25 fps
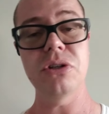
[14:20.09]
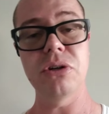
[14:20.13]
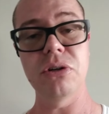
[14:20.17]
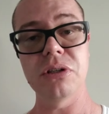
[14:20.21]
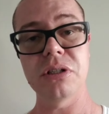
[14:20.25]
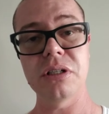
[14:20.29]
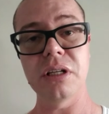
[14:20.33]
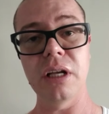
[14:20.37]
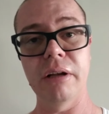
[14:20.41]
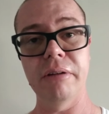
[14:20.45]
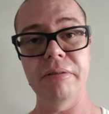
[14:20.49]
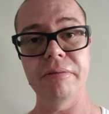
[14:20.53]

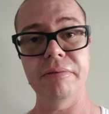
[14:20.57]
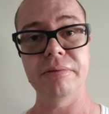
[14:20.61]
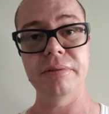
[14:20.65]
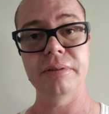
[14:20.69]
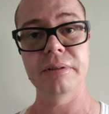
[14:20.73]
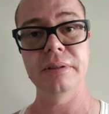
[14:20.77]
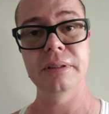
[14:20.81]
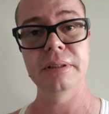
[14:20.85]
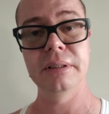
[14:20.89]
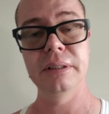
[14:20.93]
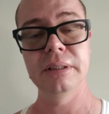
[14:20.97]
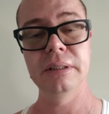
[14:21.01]
herself.
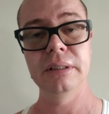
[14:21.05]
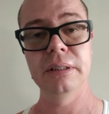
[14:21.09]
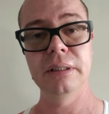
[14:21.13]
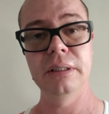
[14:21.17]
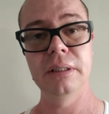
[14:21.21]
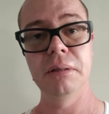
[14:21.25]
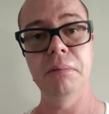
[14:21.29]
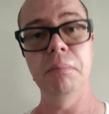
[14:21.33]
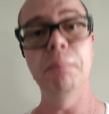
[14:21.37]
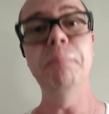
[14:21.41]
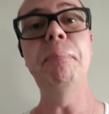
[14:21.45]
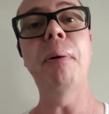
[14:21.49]

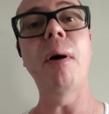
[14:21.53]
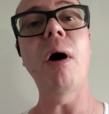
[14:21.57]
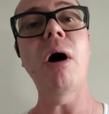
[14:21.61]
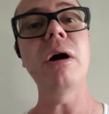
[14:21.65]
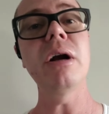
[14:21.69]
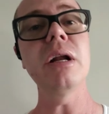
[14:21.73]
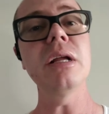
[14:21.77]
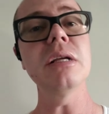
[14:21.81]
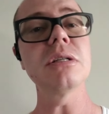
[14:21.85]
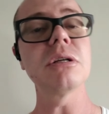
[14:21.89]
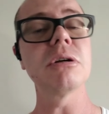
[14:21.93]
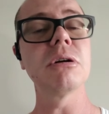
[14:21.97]

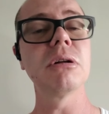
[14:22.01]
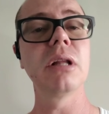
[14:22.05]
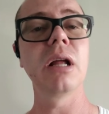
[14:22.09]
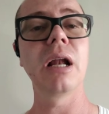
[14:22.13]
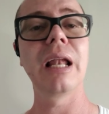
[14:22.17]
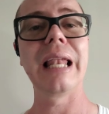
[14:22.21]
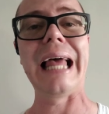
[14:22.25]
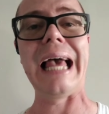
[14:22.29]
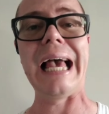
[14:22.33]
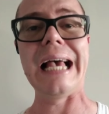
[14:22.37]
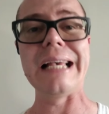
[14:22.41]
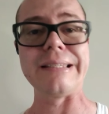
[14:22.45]
Parties her
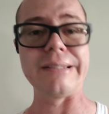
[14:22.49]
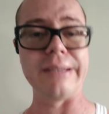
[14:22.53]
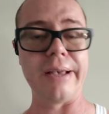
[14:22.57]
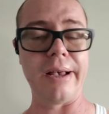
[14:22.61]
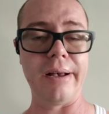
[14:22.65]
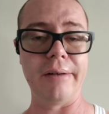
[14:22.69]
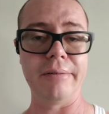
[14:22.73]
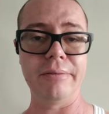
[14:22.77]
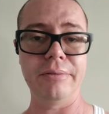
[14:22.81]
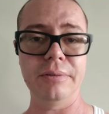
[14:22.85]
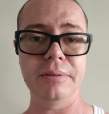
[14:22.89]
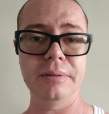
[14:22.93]
little ass
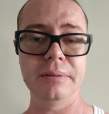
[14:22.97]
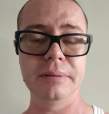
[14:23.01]
off.